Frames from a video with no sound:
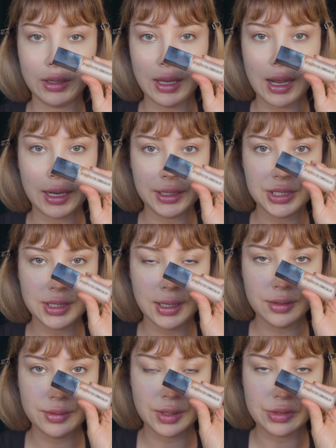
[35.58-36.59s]
the
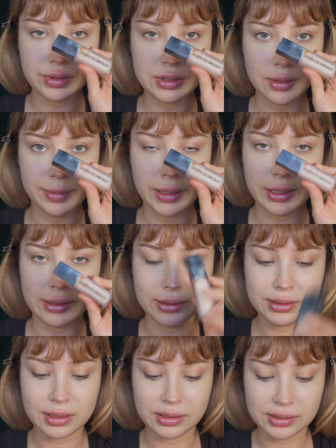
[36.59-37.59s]
eyeshadow, we're going to apply
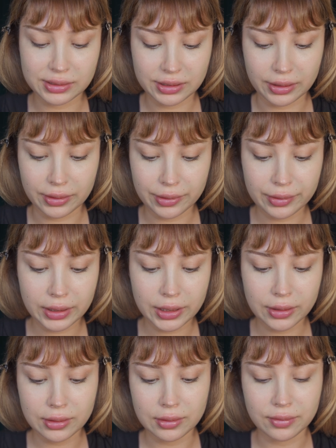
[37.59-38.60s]
this concealer right
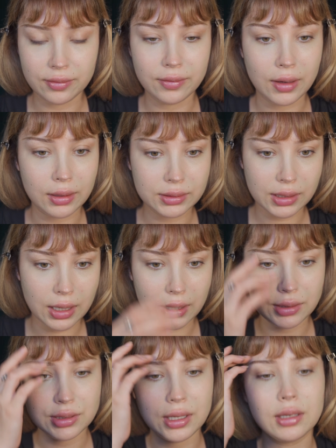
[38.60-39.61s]
here, the Fox
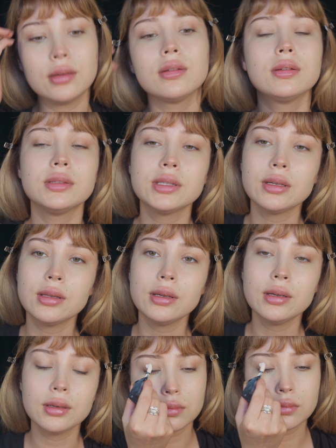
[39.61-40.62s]
Eyeshadow
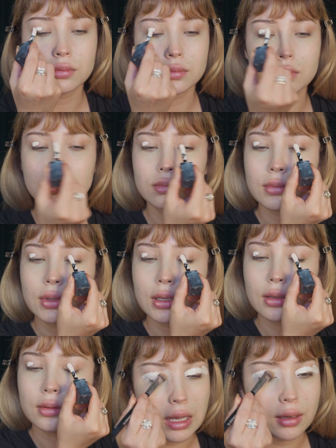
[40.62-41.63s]
Concealer.
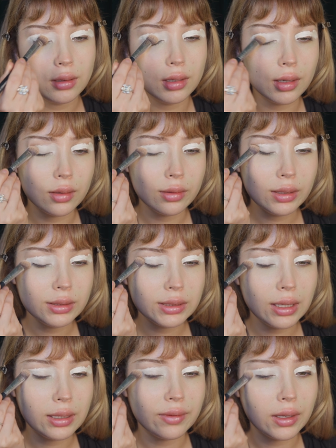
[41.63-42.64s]
I noticed
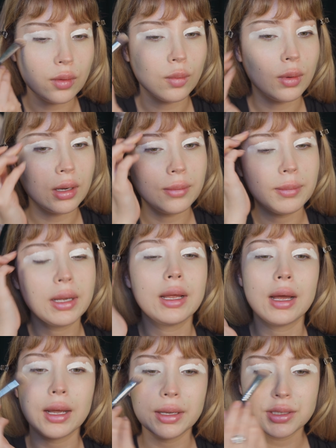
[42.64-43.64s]
that if I want my
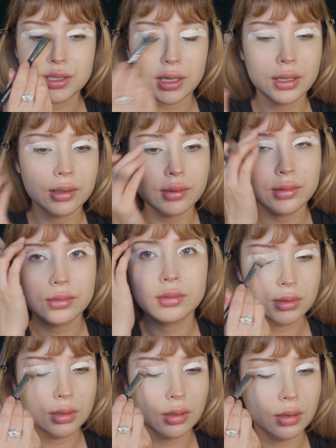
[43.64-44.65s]
eyeshadow
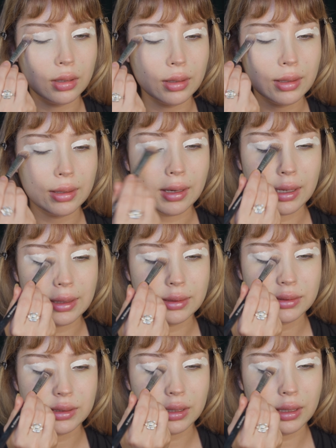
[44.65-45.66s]
to look
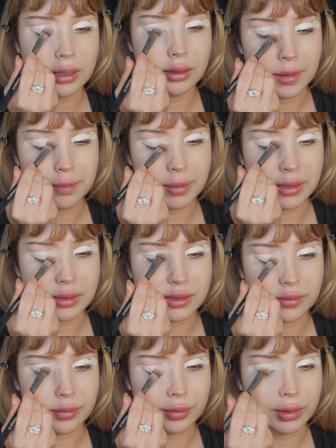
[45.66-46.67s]
nicely, the
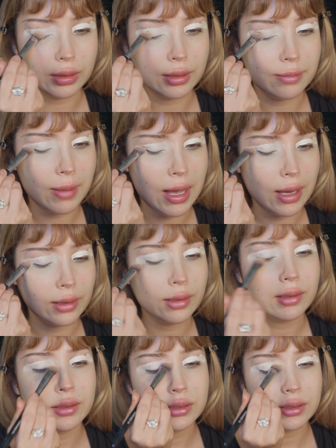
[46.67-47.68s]
base really
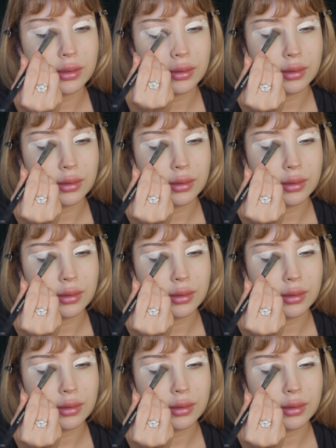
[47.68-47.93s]
matters.